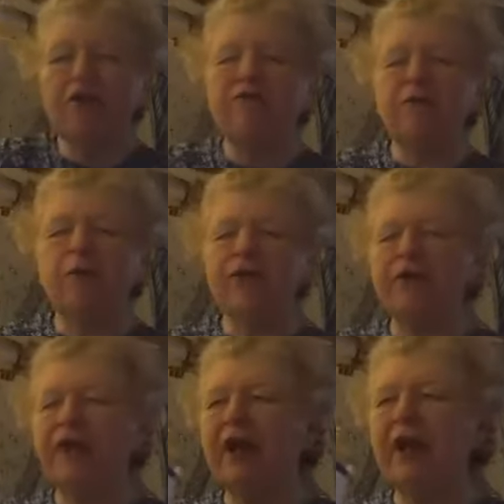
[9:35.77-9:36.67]
forth
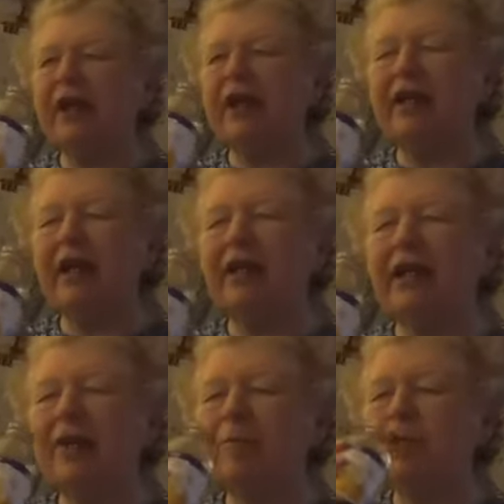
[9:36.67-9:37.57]
in that
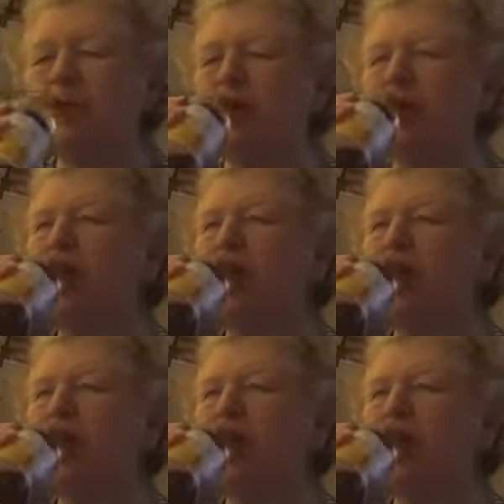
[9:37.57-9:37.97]
neighborhood.